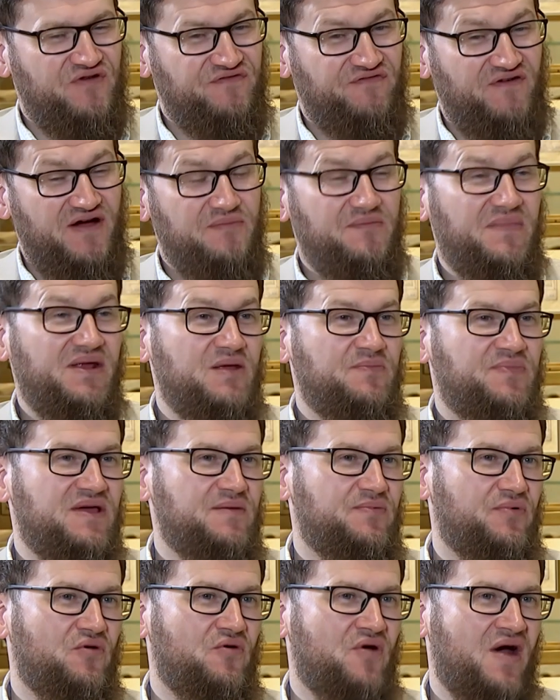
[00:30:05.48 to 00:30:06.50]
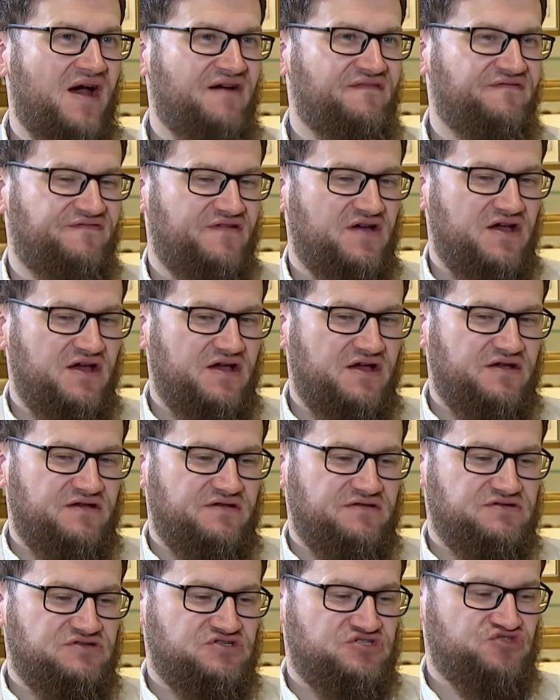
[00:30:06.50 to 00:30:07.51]
we find many people who have
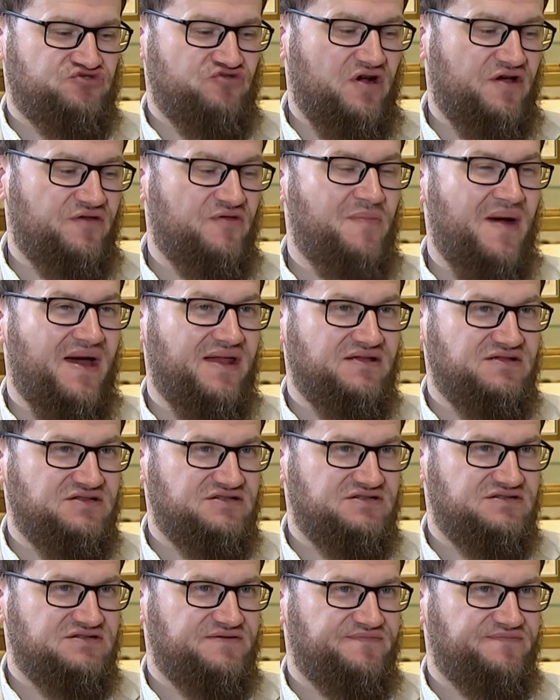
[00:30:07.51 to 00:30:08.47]
struck the balance,